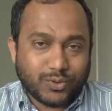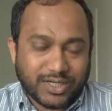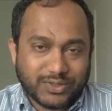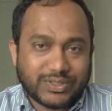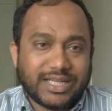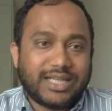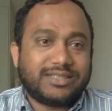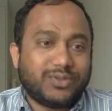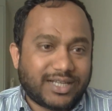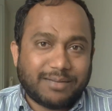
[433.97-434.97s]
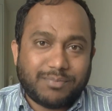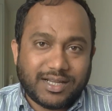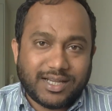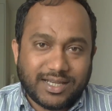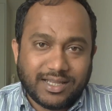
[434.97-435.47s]
Who are OCIs? You can
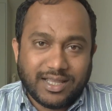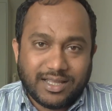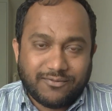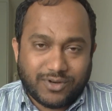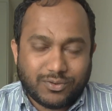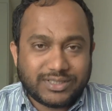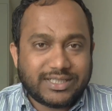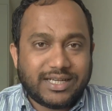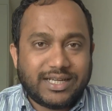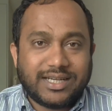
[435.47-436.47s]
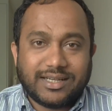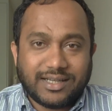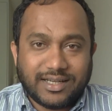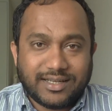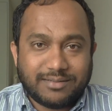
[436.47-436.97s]
apply for OCI
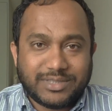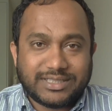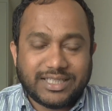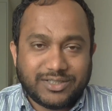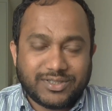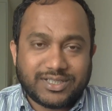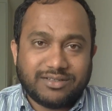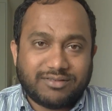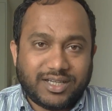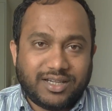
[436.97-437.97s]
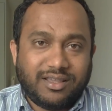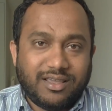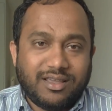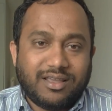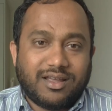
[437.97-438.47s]
in Indian Embassy in your country
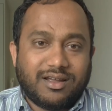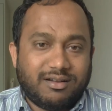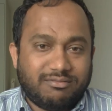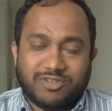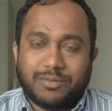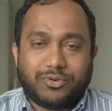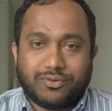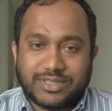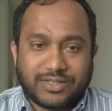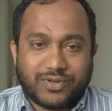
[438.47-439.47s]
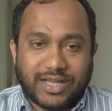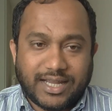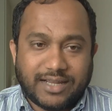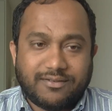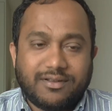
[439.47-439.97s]
with the proofs that you
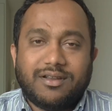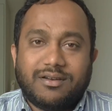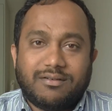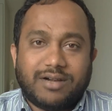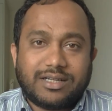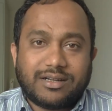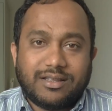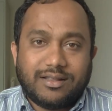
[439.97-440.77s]
have, right?